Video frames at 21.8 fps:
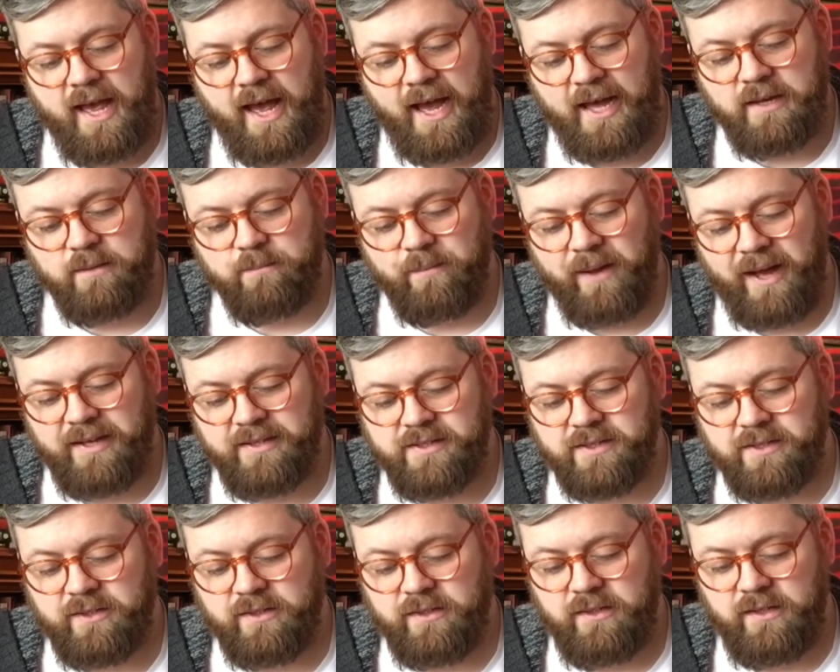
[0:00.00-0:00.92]
and
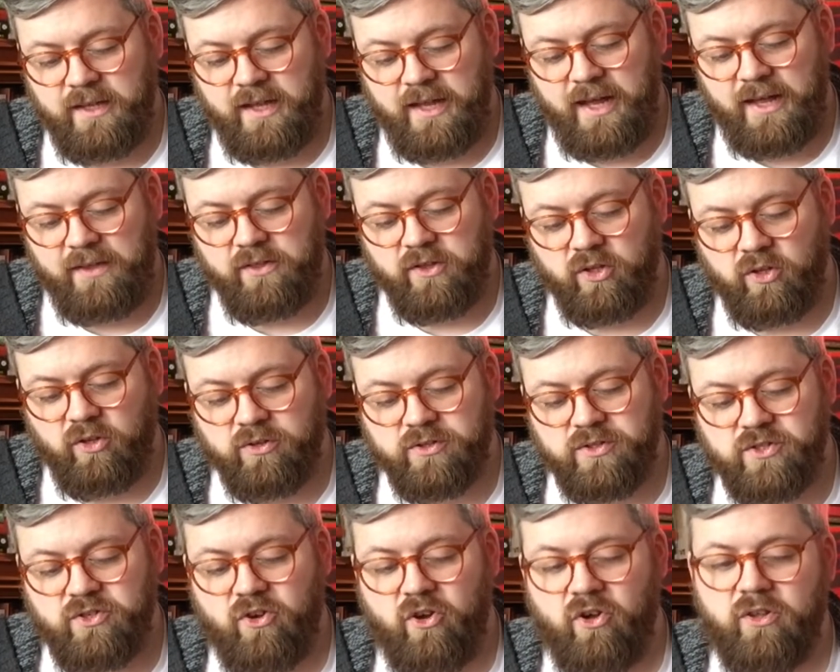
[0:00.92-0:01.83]
Basil and the
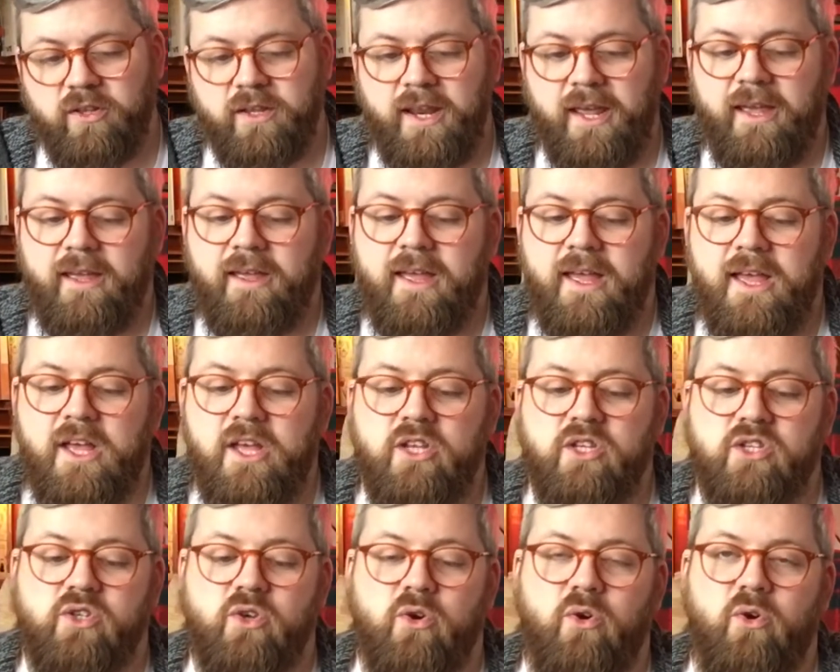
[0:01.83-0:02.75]
Lost Colony.
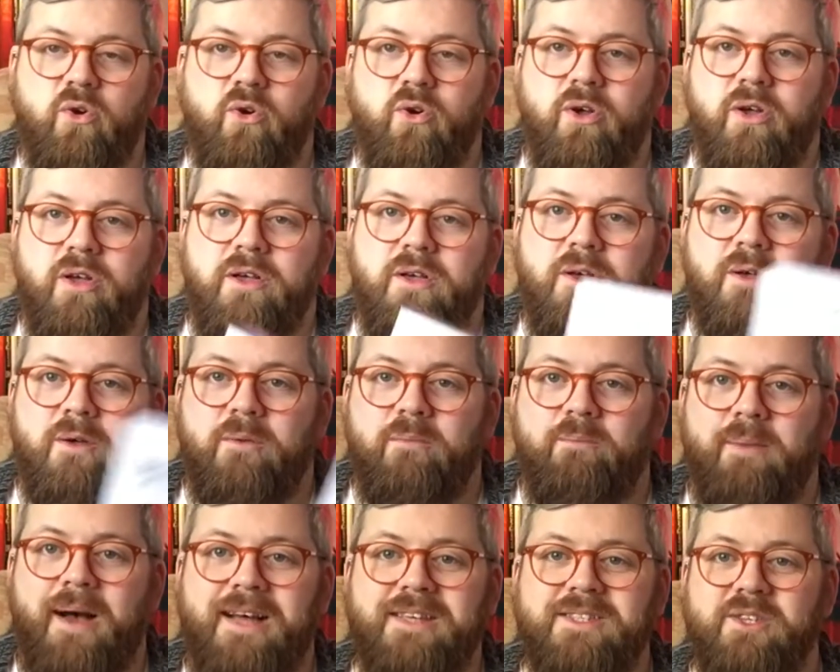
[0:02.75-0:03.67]
So
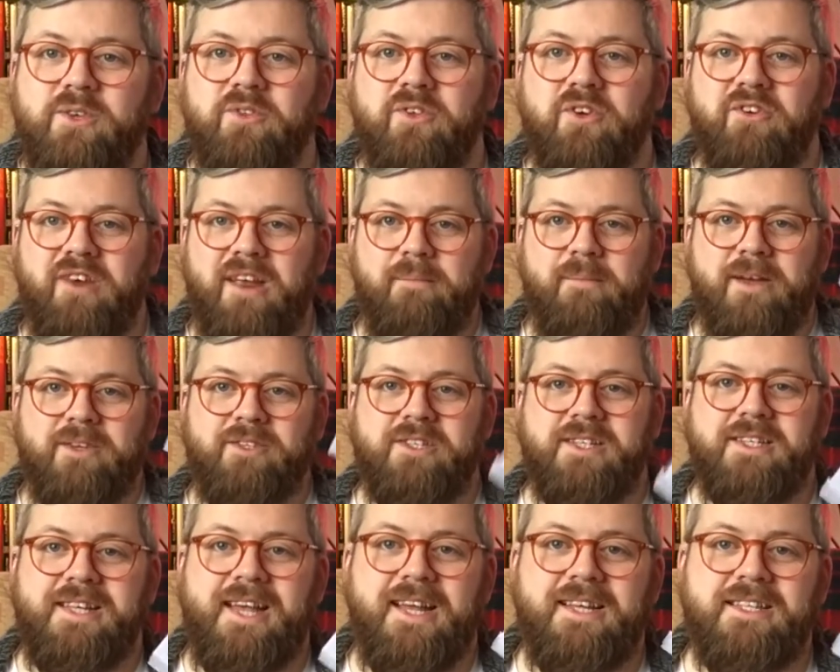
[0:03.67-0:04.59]
Basil the Great Mouse
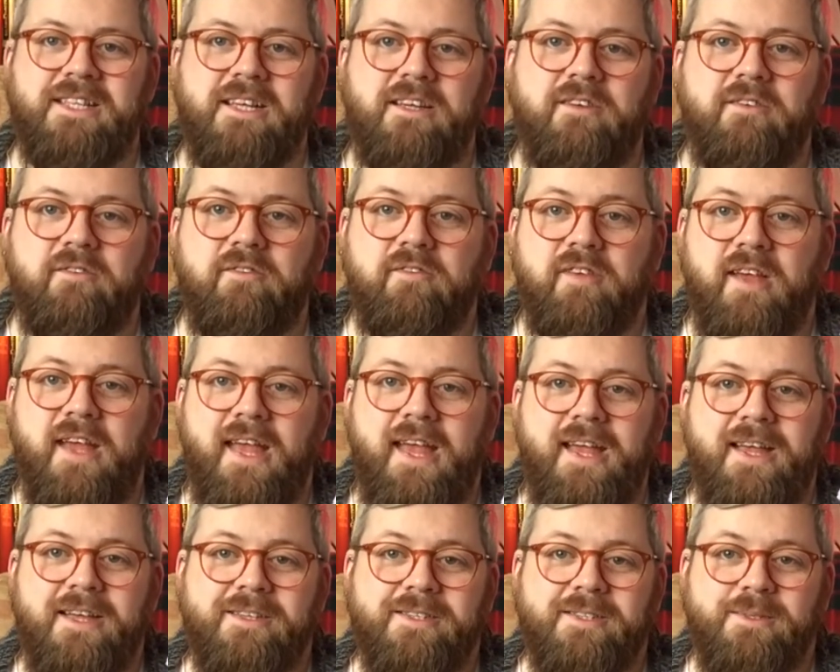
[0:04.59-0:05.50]
Detective
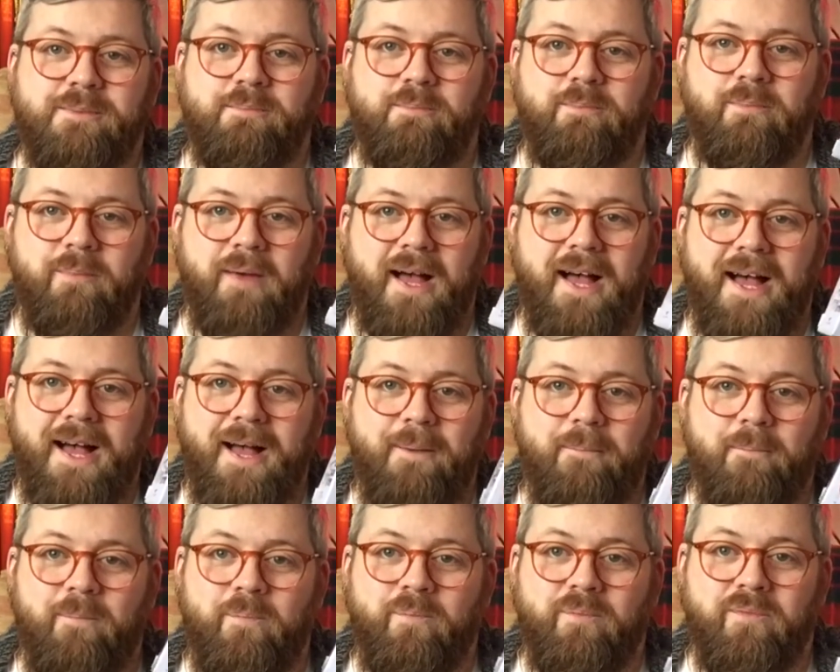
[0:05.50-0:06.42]
is
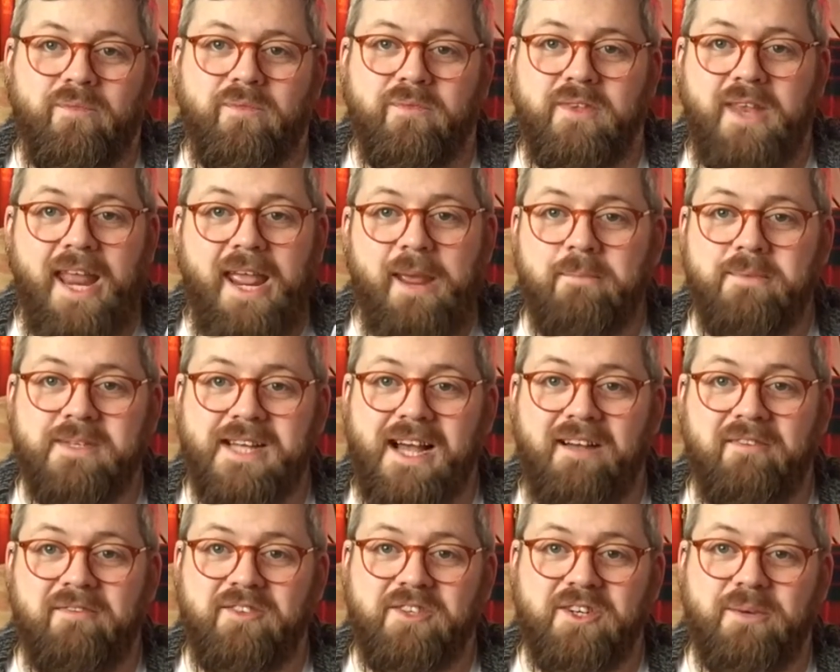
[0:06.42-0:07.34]
um, named
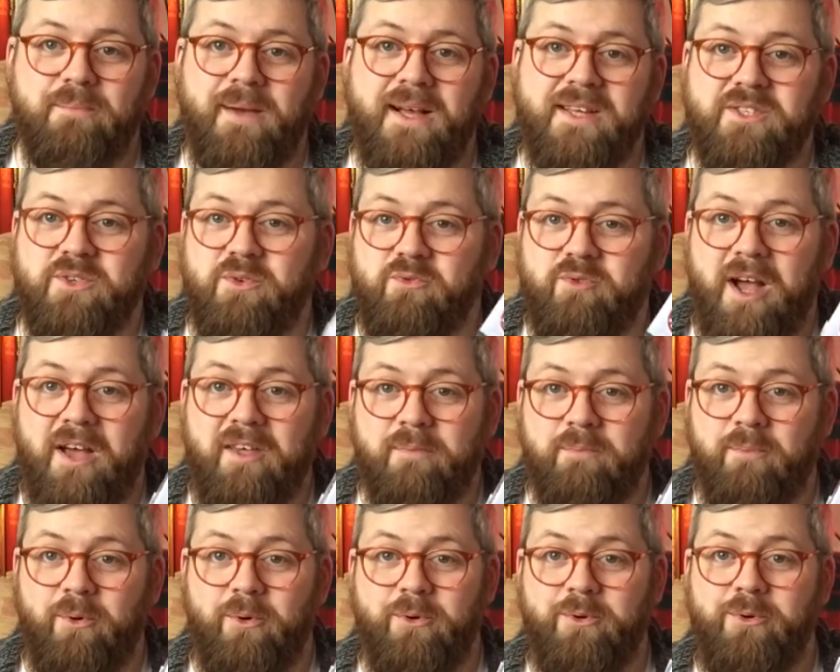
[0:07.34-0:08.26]
after Basil
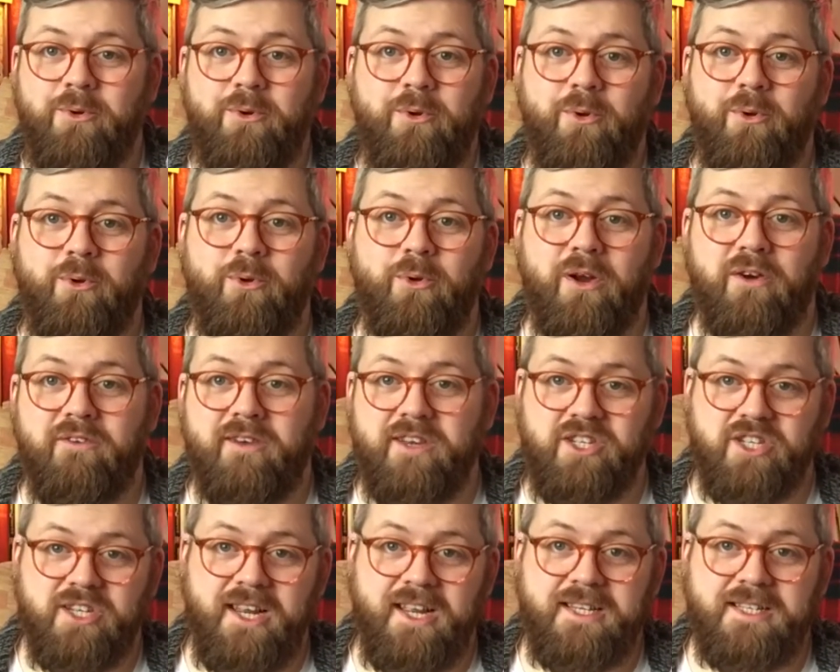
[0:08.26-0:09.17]
Rathbone, who
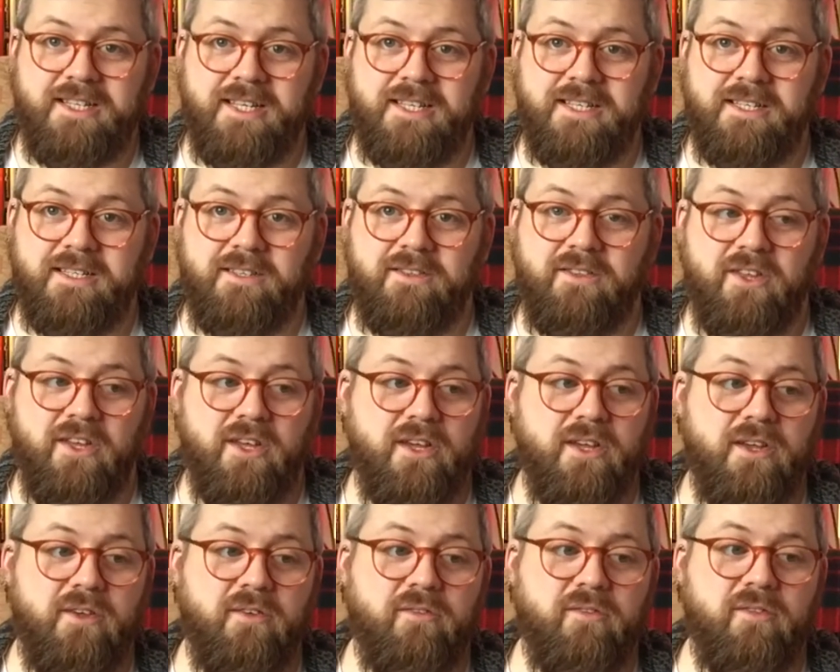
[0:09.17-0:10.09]
originated
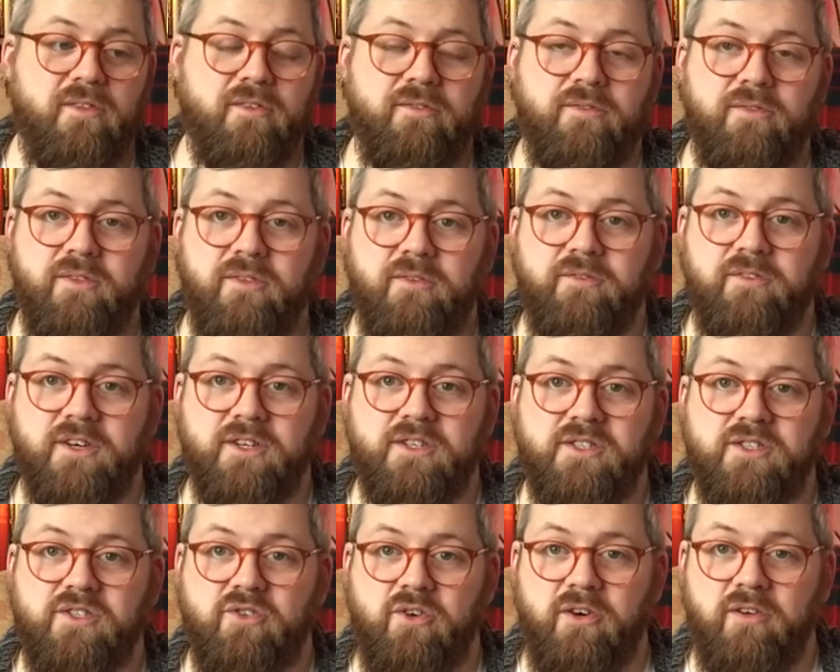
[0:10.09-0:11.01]
the, the
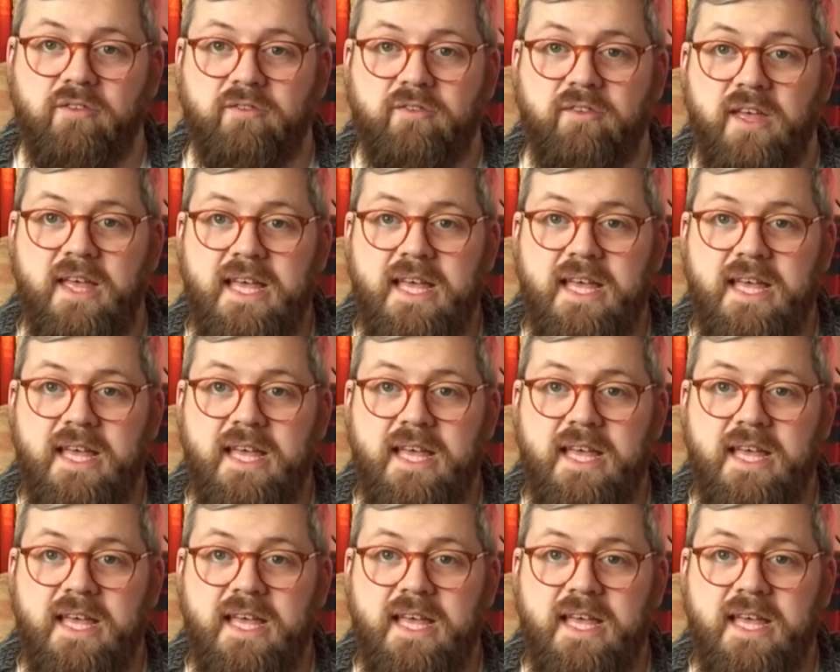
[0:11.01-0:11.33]
first sort of